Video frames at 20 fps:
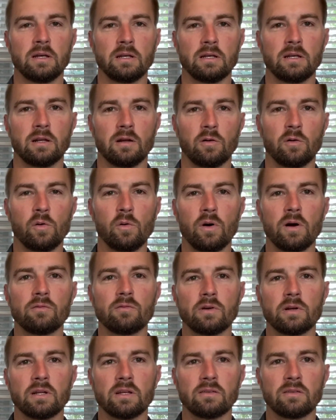
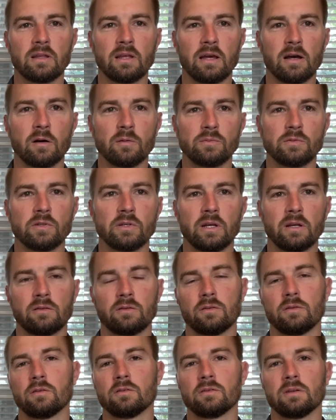whoever it is that helped you get
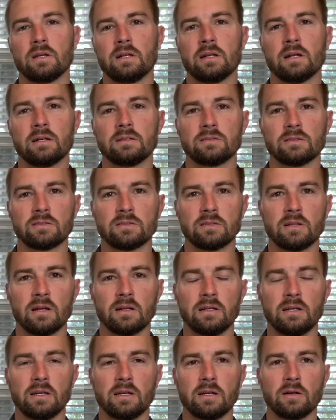through those late nights of
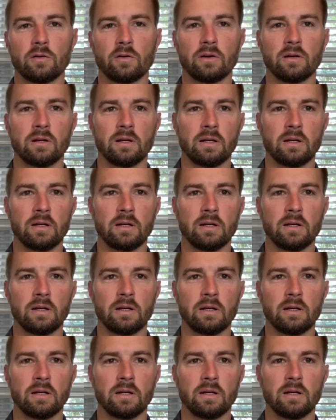studying, or